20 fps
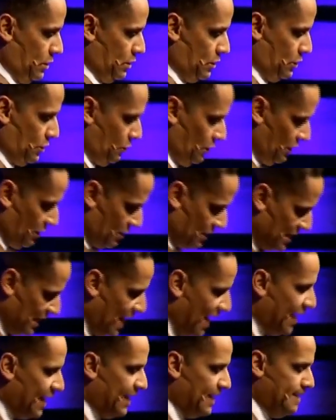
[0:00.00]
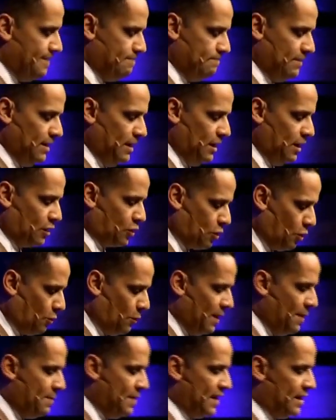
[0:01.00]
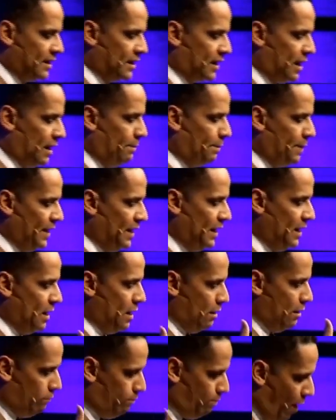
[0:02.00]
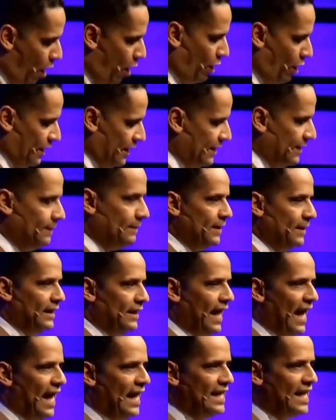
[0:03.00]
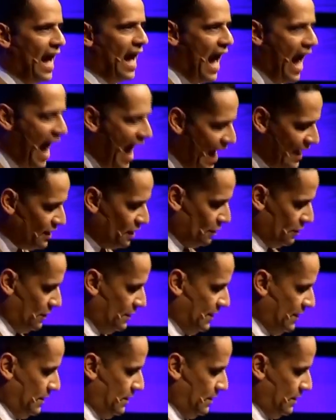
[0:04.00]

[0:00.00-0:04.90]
Two years later, a Caribbean company bought it and hired